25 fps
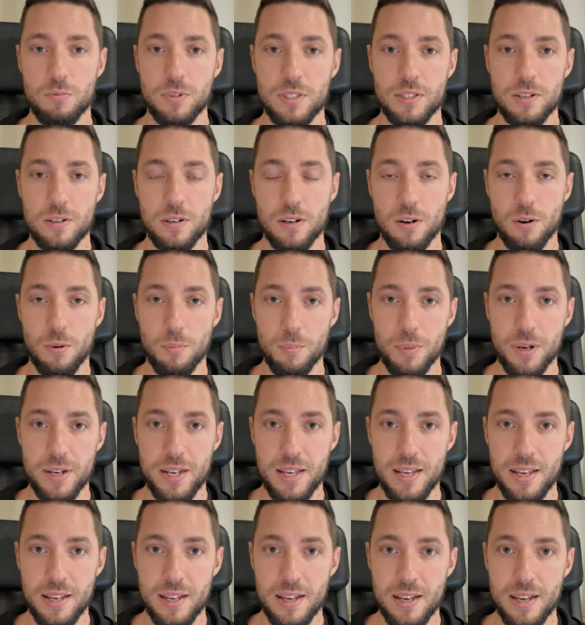with their
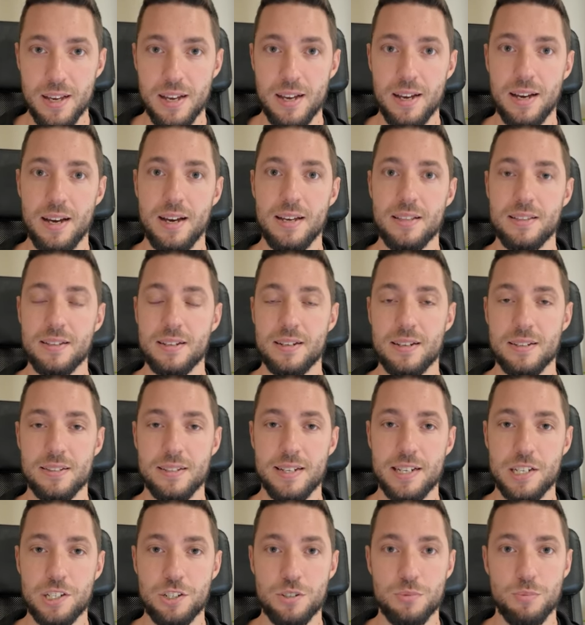company and the
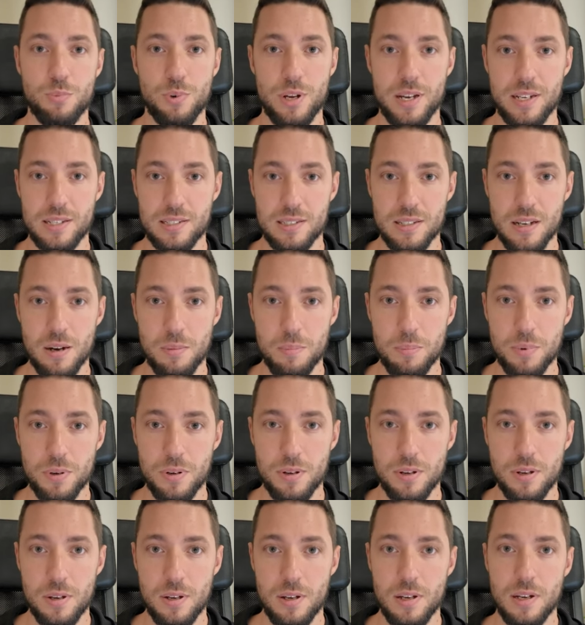connection breaks
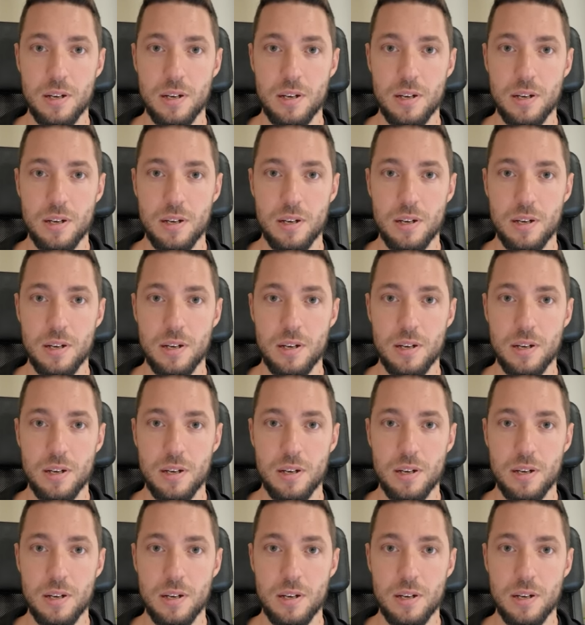up,